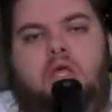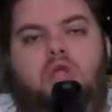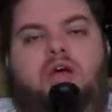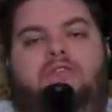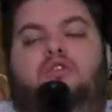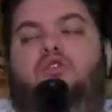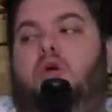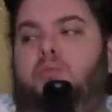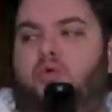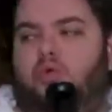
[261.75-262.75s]
You have your
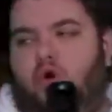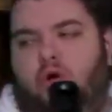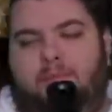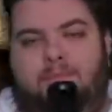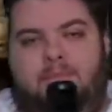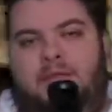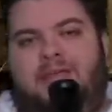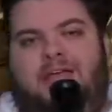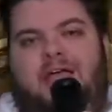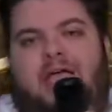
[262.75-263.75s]
normal roll.
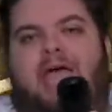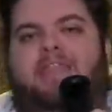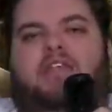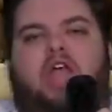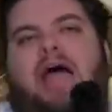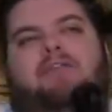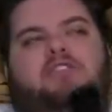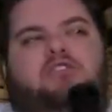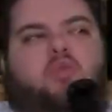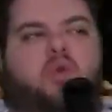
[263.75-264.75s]
And then you have
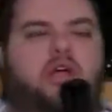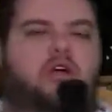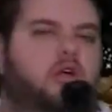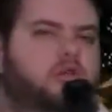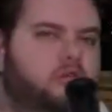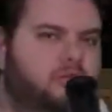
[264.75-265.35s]
this weird